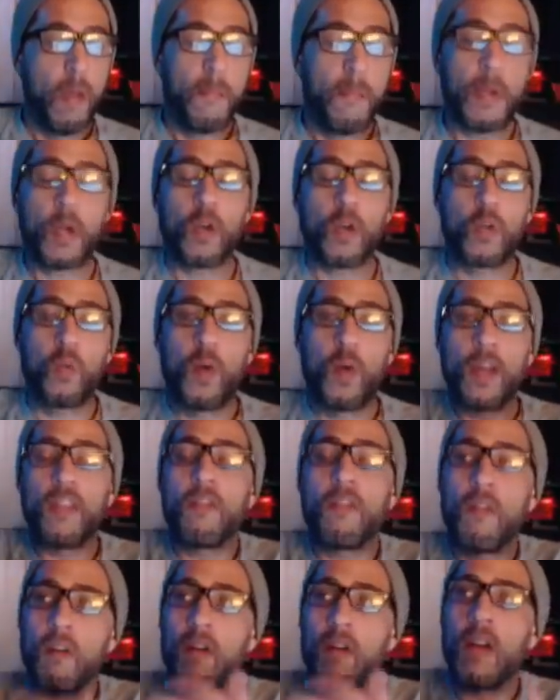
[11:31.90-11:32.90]
Because
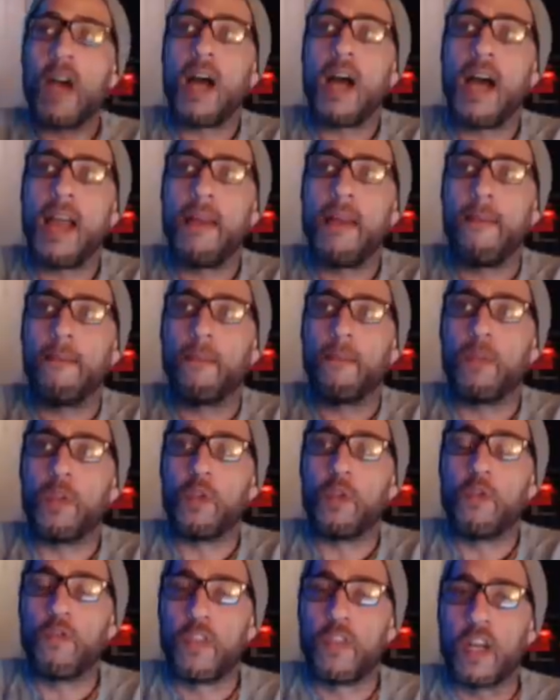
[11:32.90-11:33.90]
whether or not
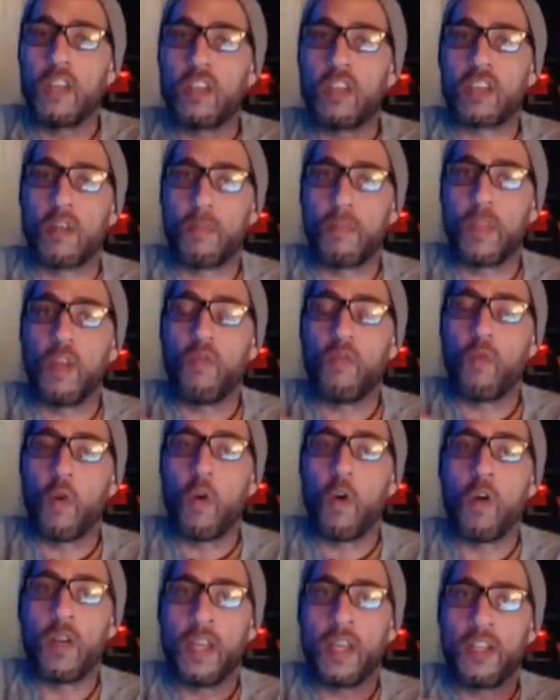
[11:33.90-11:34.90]
you've done something
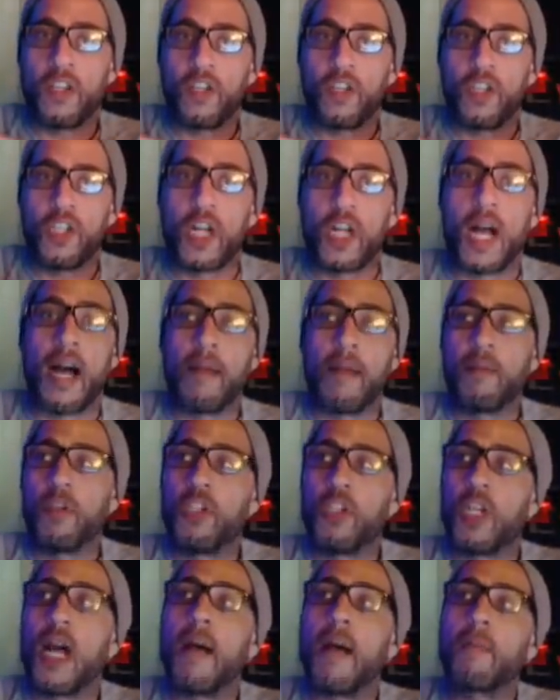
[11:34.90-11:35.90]
wrong at your job,
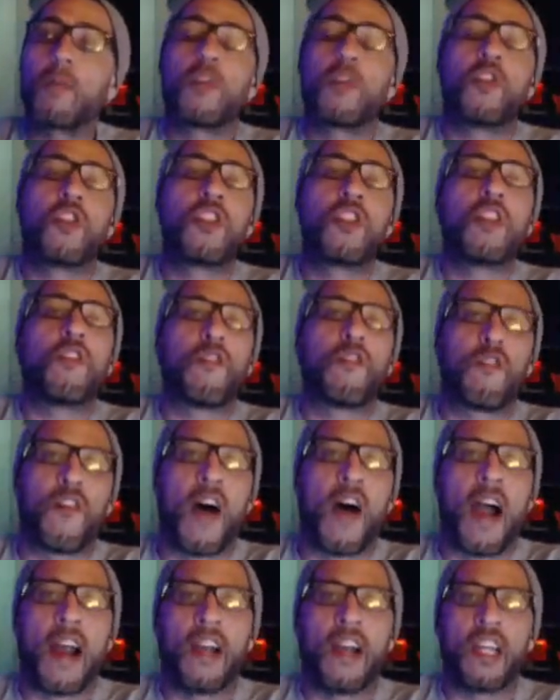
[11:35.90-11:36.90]
your job could still
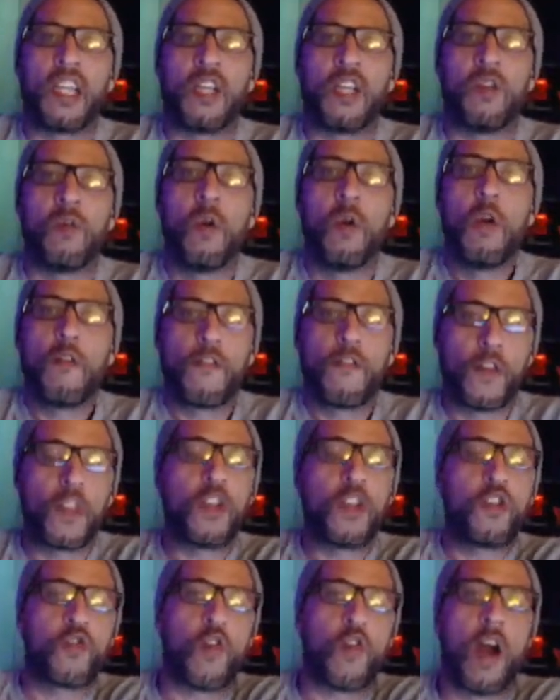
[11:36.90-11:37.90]
fire you for
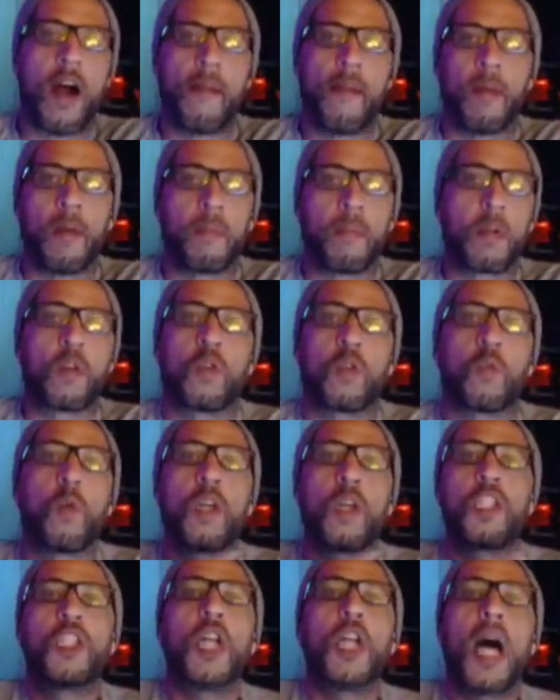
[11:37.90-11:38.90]
the drama. Because
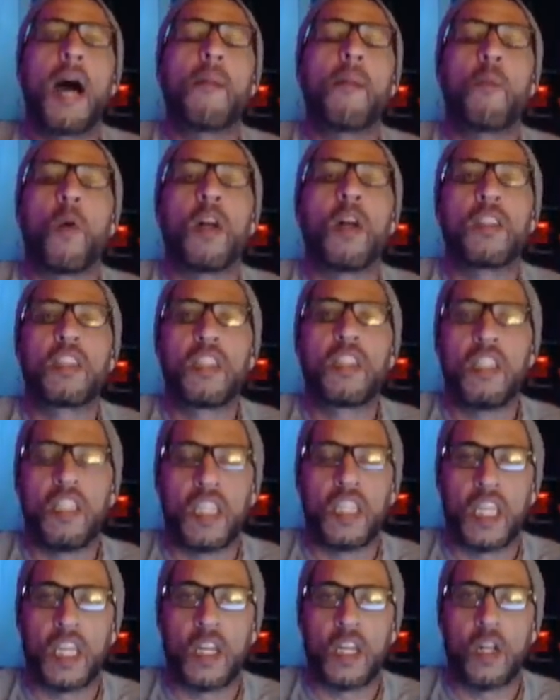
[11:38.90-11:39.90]
what job wants to
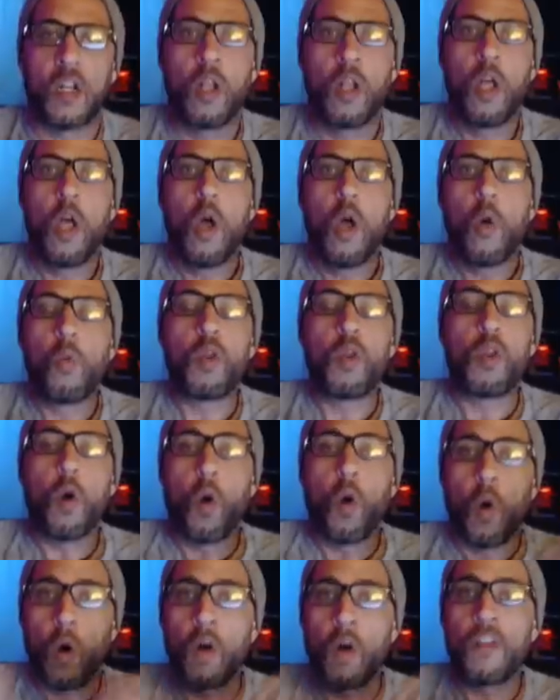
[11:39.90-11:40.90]
deal with
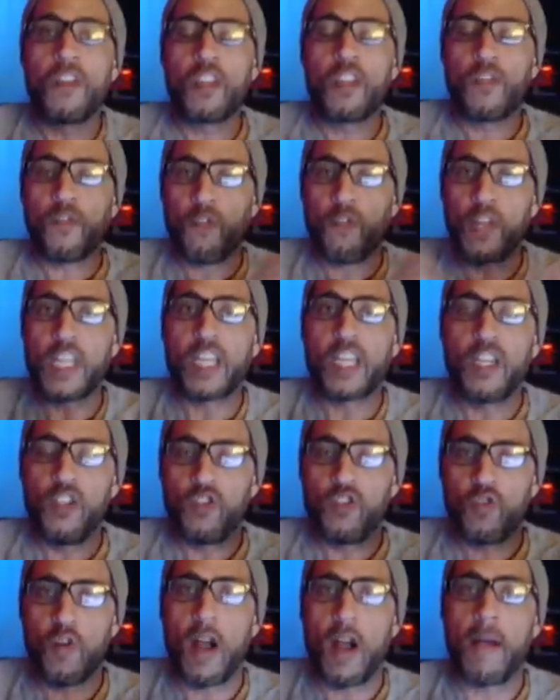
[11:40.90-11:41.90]
all this freaking
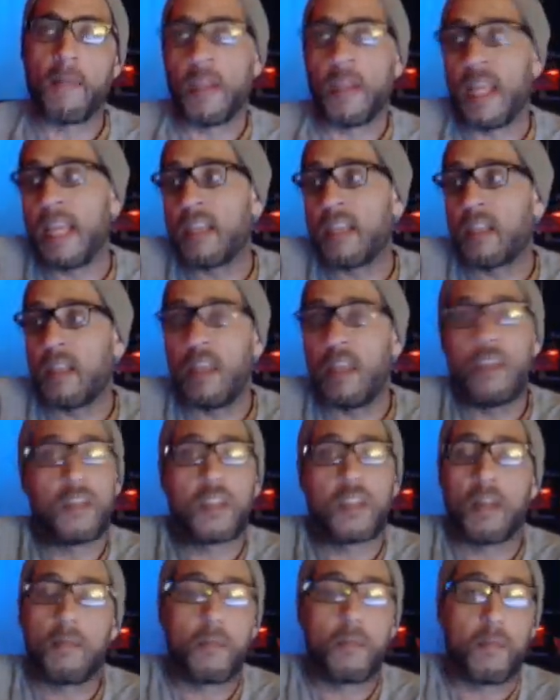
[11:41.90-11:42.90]
drama. They in
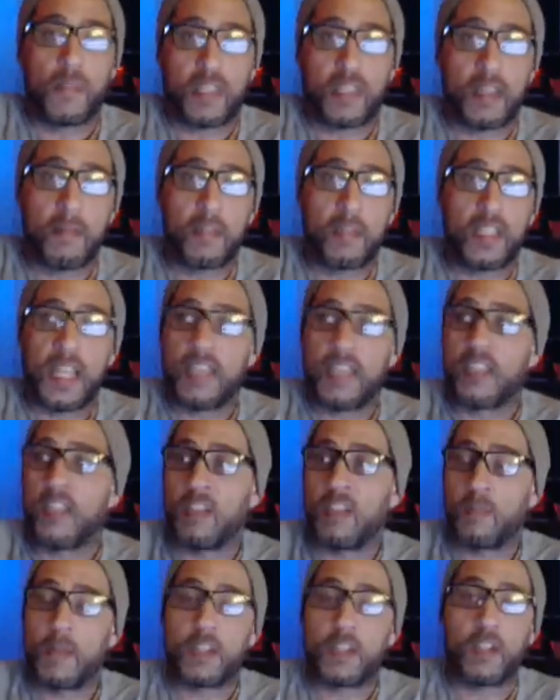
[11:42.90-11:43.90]
some some states,
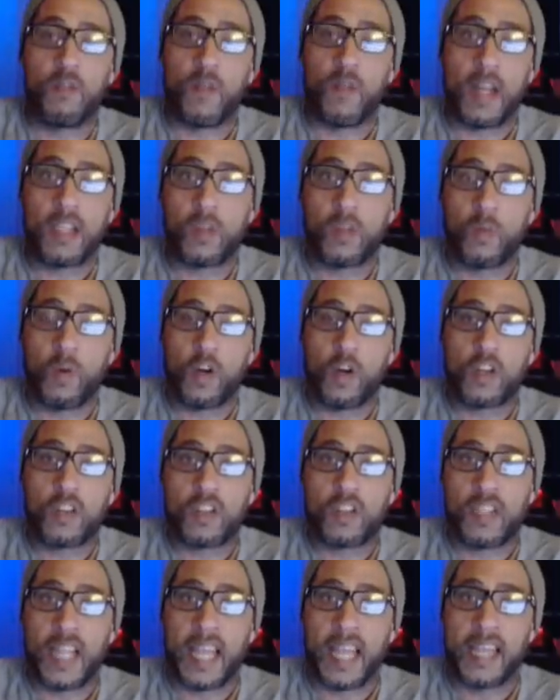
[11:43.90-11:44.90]
especially right to work
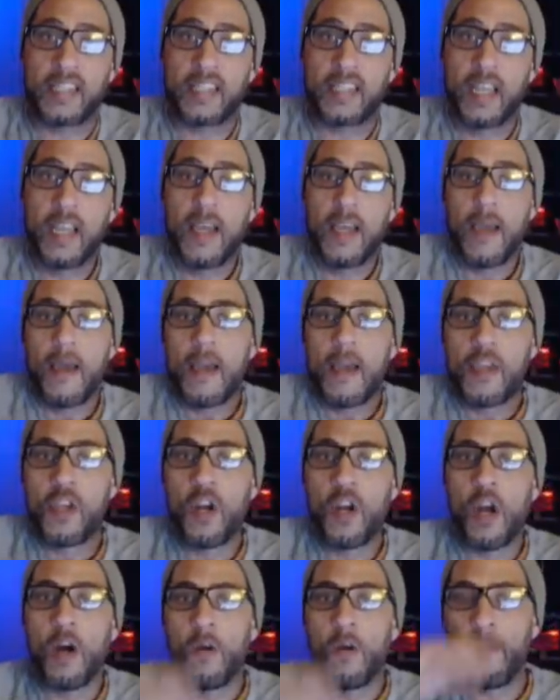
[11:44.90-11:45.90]
states,
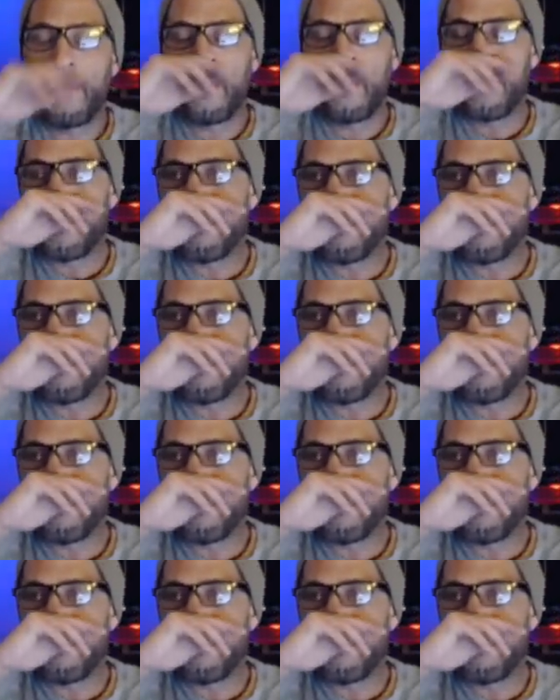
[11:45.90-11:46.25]
you know,